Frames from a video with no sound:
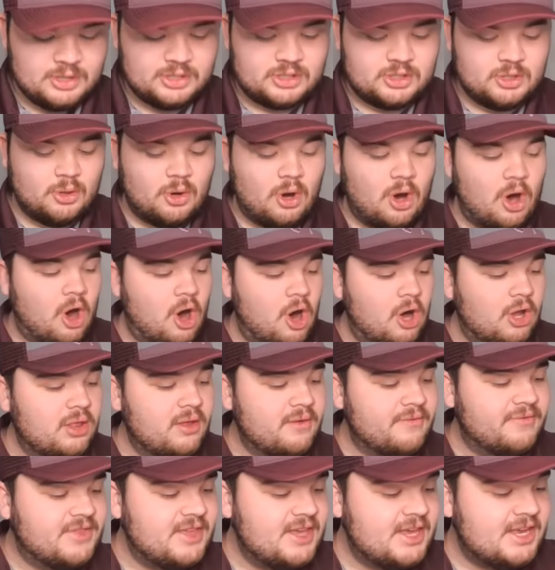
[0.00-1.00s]
So all
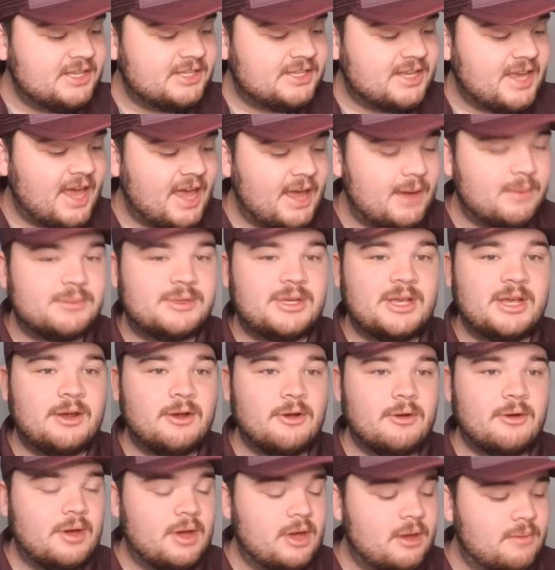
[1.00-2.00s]
of these games
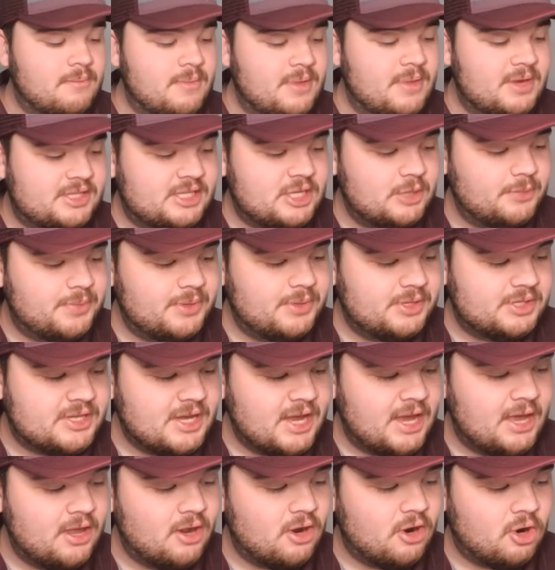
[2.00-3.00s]
here, Mississippi
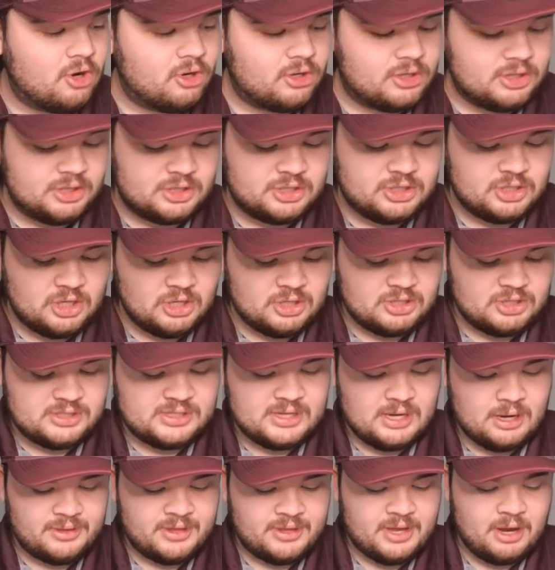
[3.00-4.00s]
State, Arkansas,
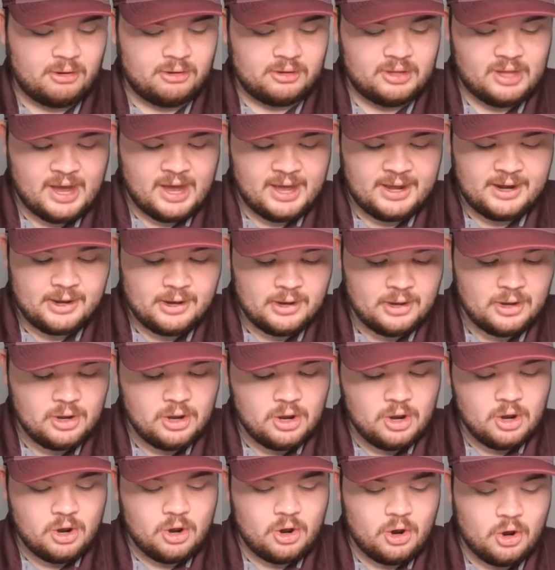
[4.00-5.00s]
South Carolina,
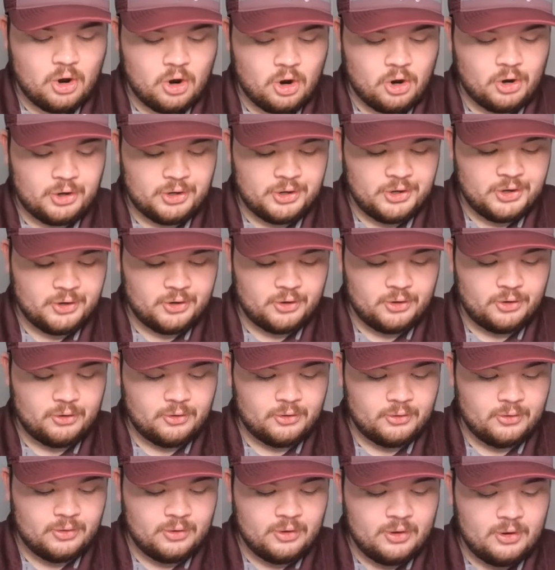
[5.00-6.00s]
are
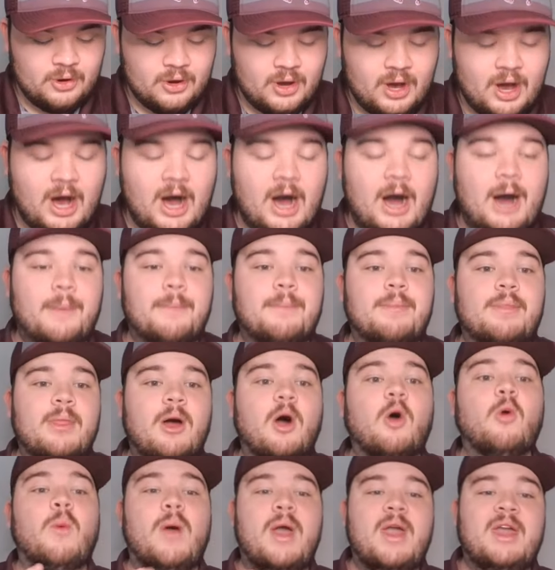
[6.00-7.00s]
your
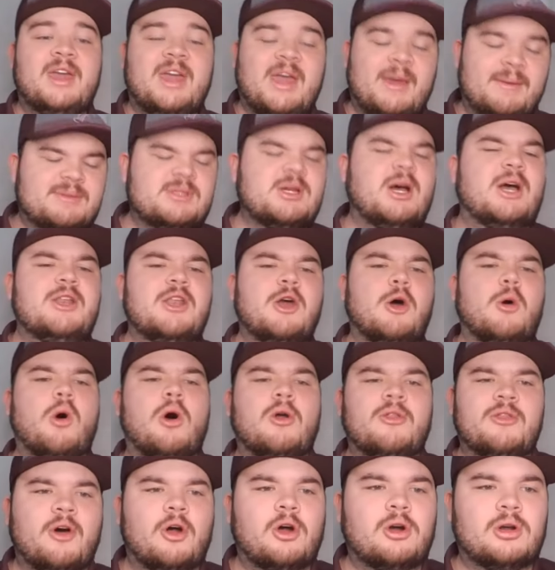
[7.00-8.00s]
away games. Now, I
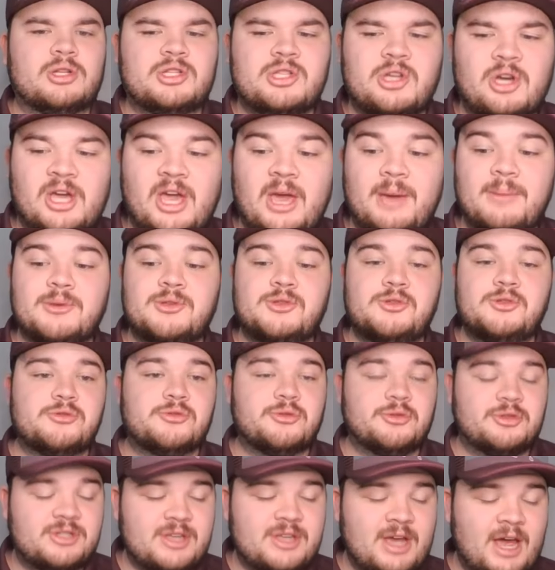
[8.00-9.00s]
know the Arkansas game is
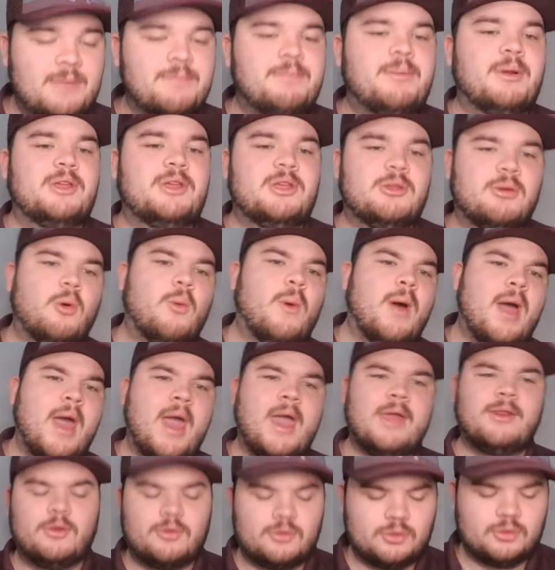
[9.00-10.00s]
neutral site, but, you know,
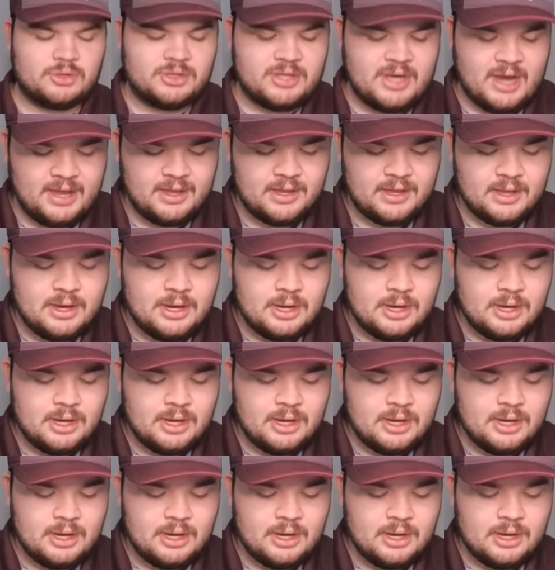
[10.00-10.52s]
away, neutral site.